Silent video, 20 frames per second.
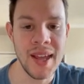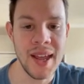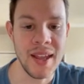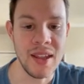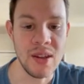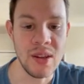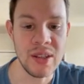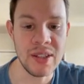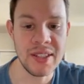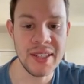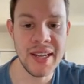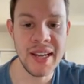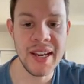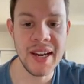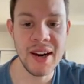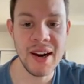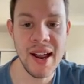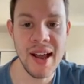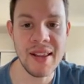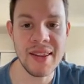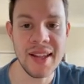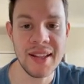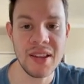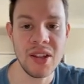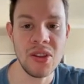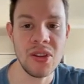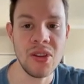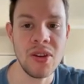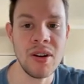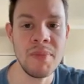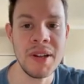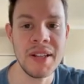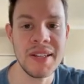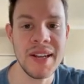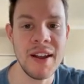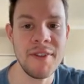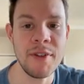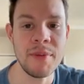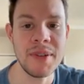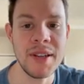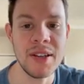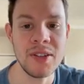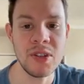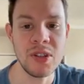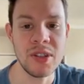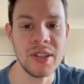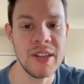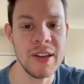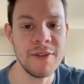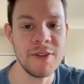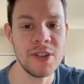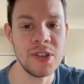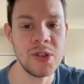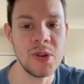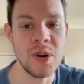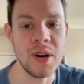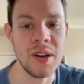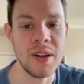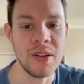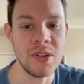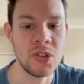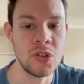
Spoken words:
And you can see here how like the 30-minute time frame tells you a different story.